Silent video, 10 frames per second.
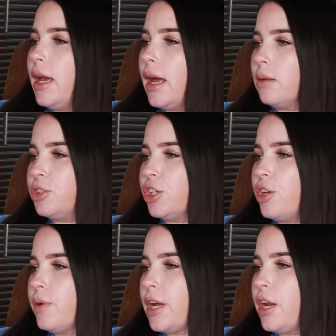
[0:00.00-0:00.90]
and I'm sure you
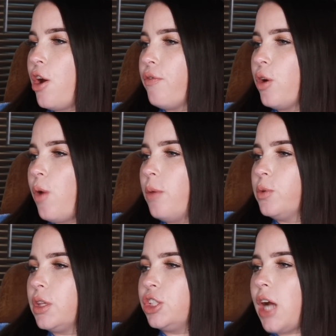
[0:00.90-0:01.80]
were getting overwhelmed
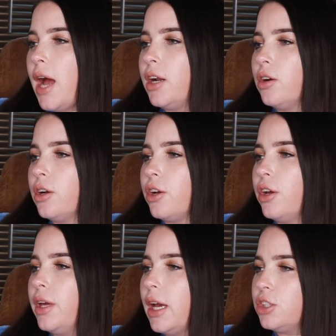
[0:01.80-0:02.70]
with the chat or
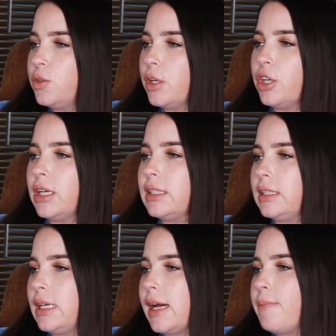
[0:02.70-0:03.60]
couldn't get to it or didn't
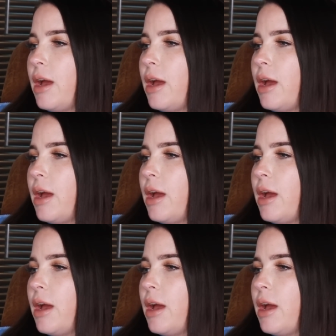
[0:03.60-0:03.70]
see it.